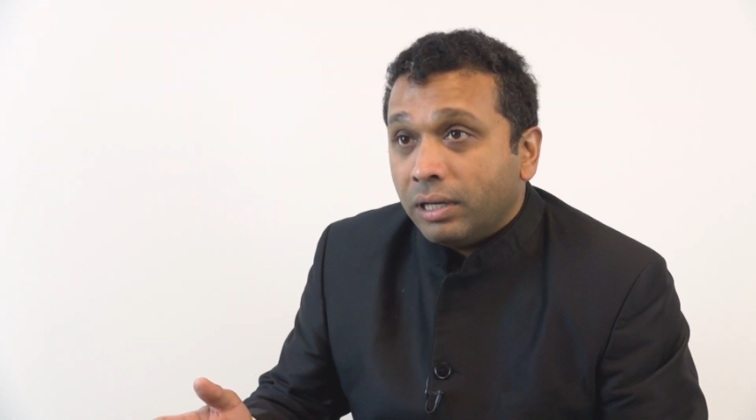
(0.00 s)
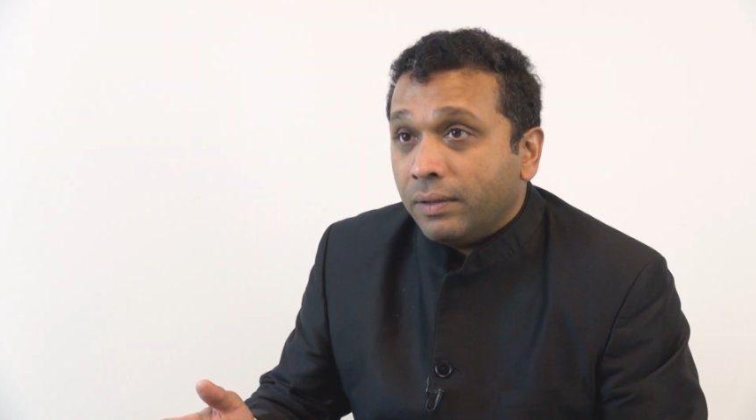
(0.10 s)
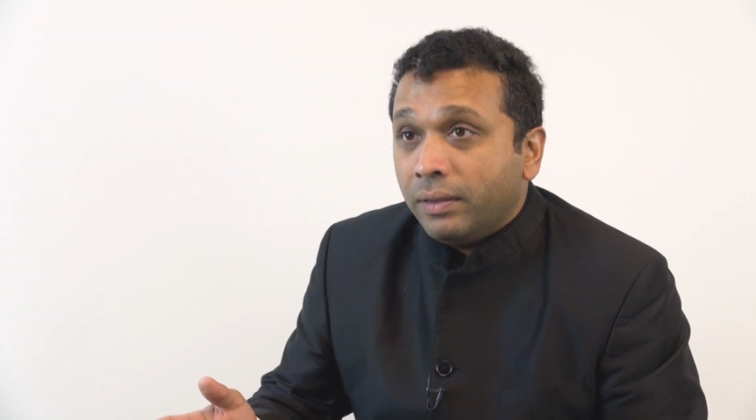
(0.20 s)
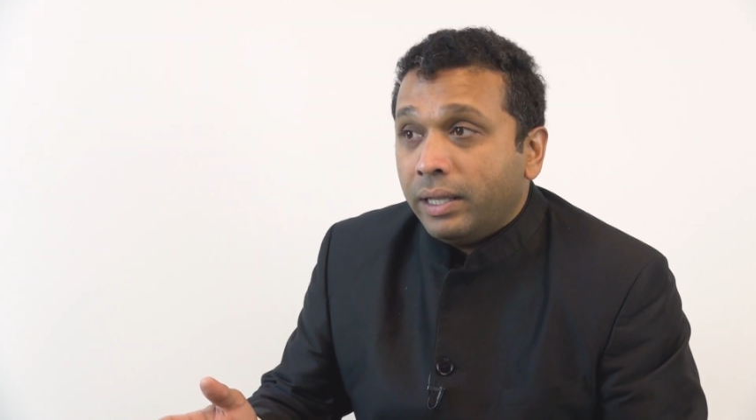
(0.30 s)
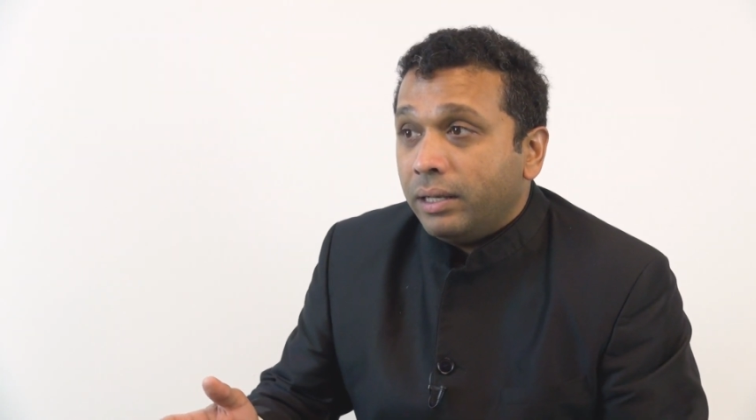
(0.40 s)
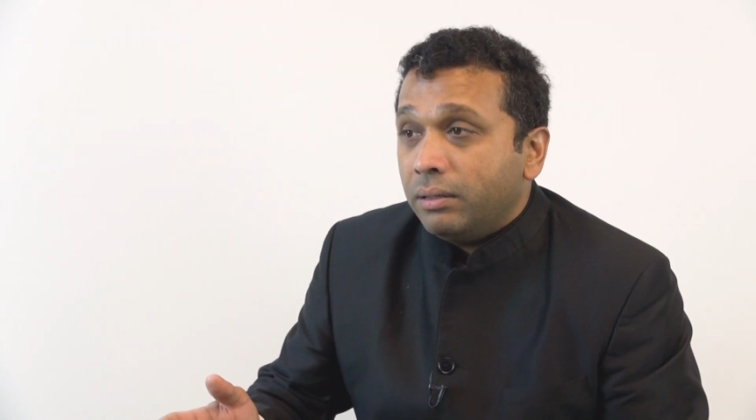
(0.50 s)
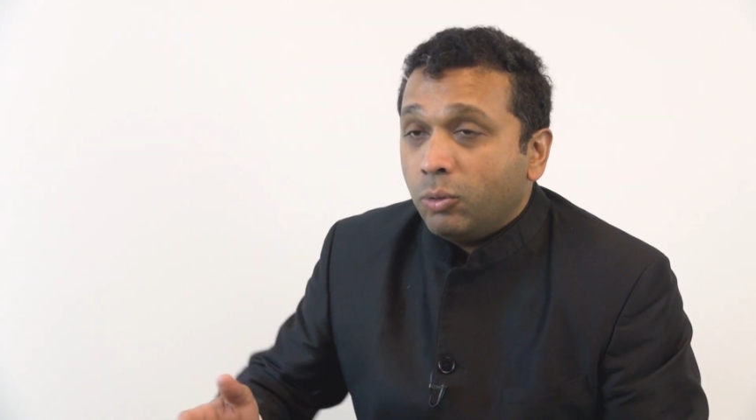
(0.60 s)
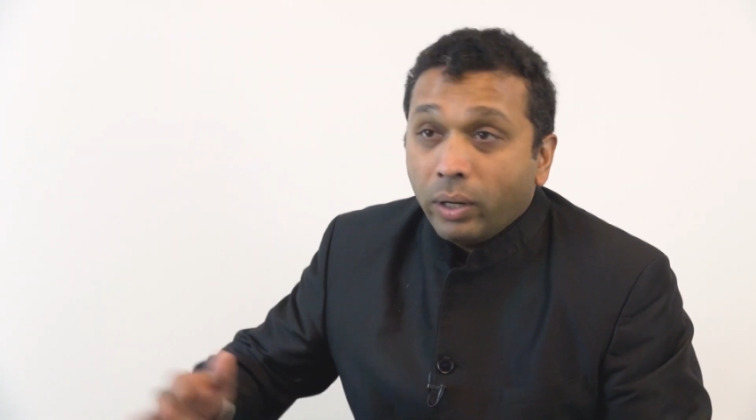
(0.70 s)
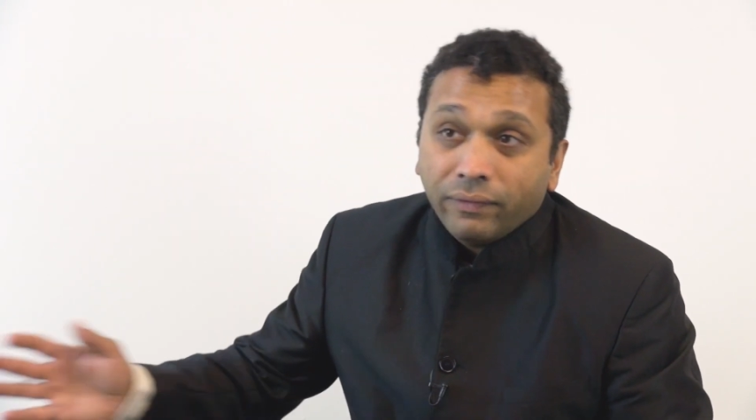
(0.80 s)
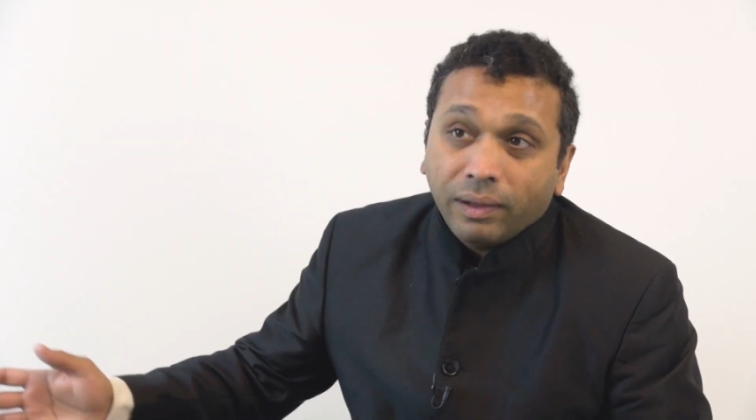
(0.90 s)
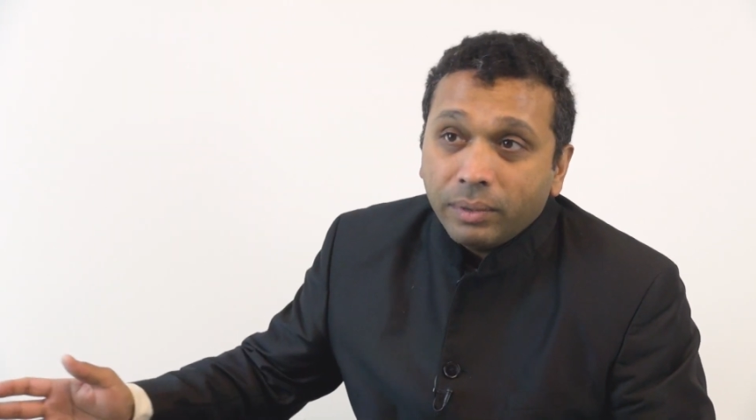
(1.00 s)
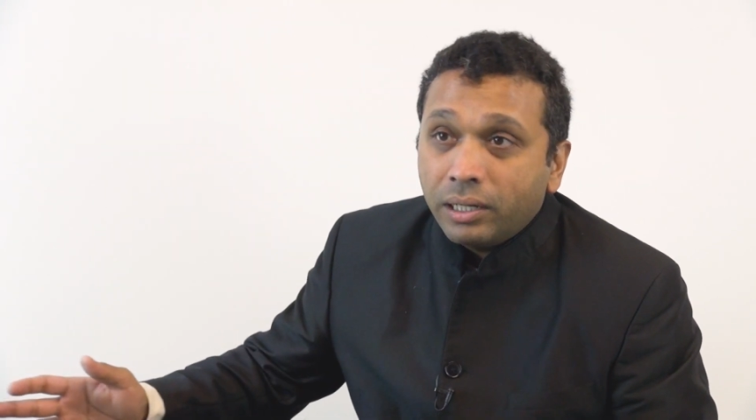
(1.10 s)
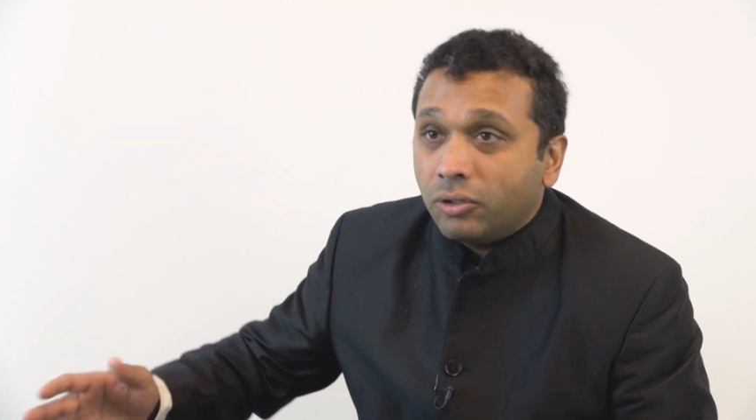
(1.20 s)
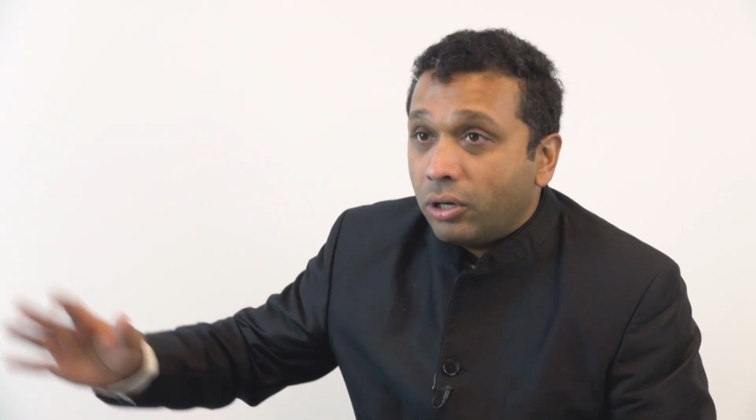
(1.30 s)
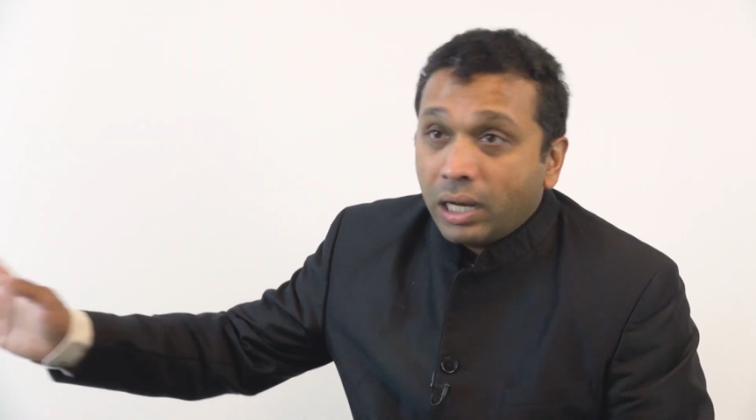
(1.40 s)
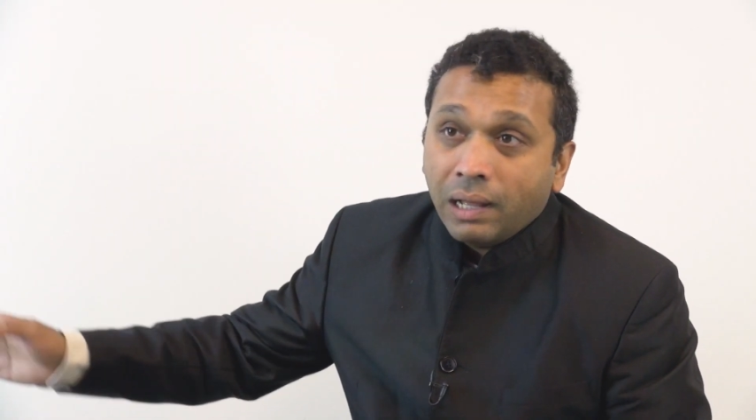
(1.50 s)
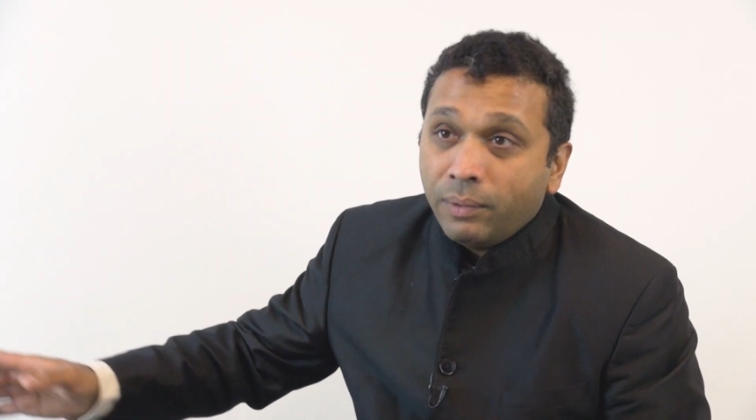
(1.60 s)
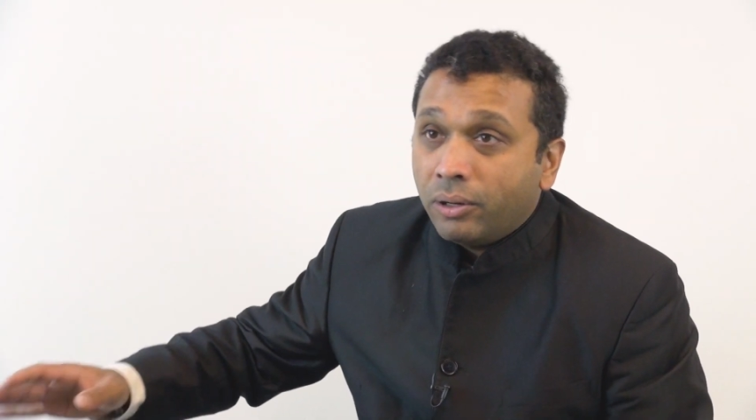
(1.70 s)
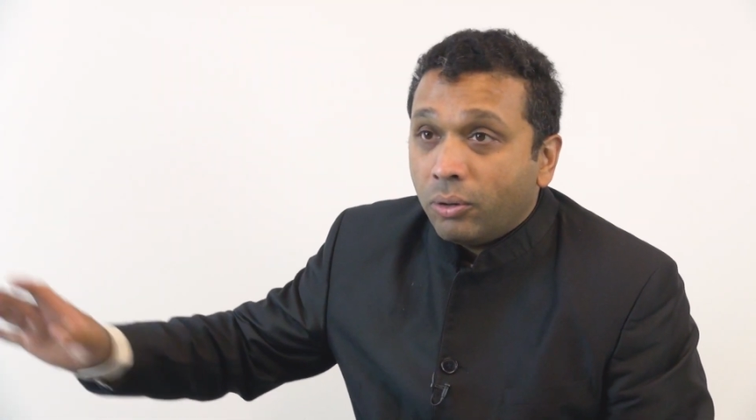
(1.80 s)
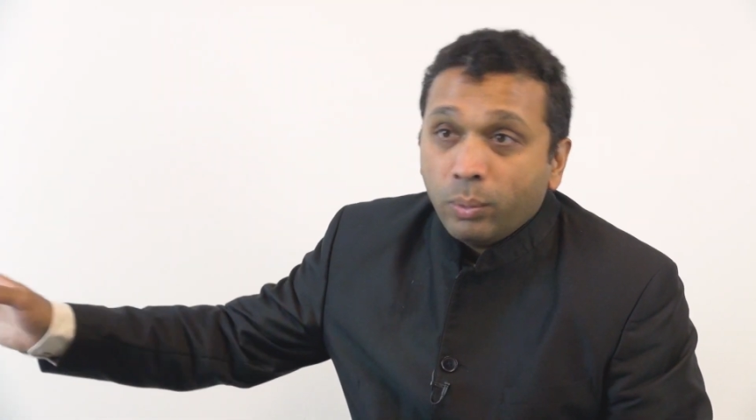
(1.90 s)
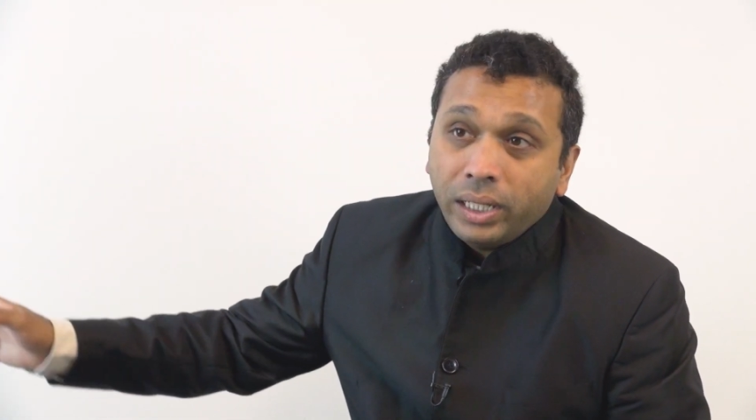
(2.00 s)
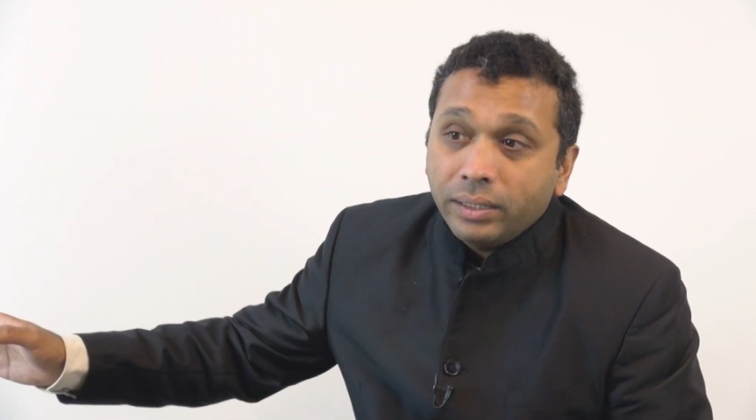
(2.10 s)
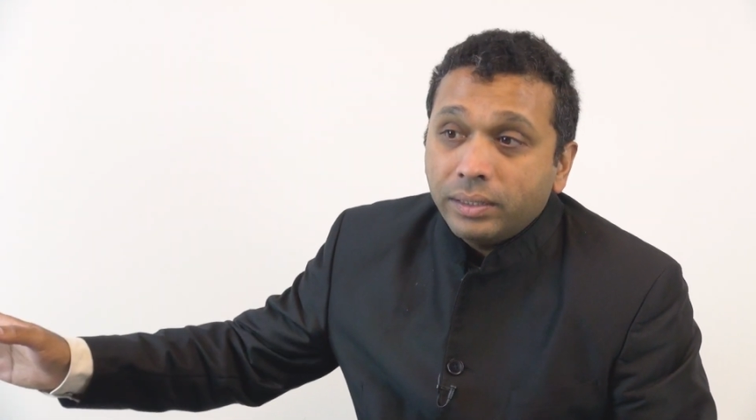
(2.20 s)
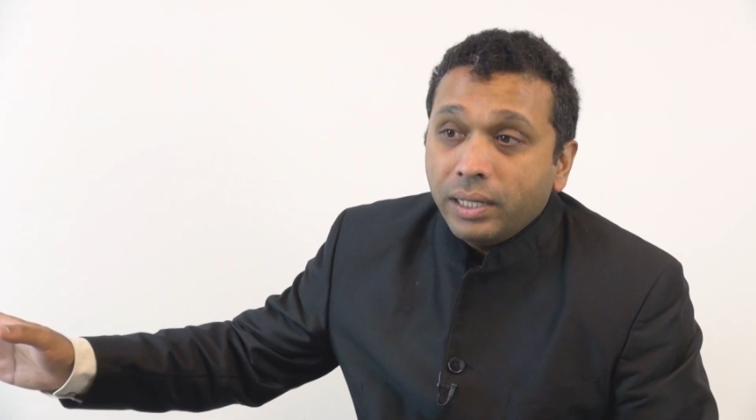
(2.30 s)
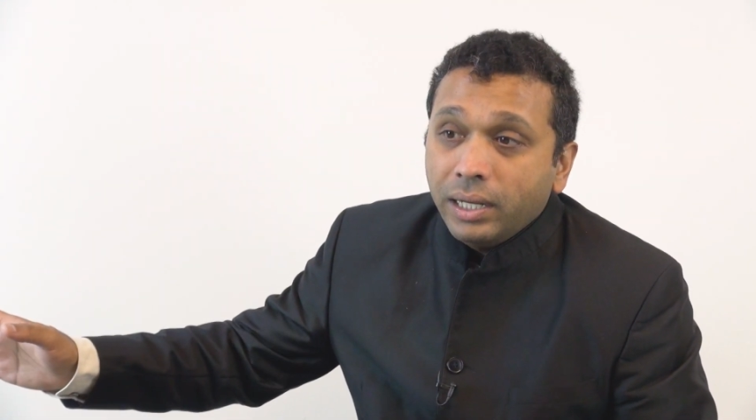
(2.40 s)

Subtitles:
rather than 25 minutes or an hour or weeks,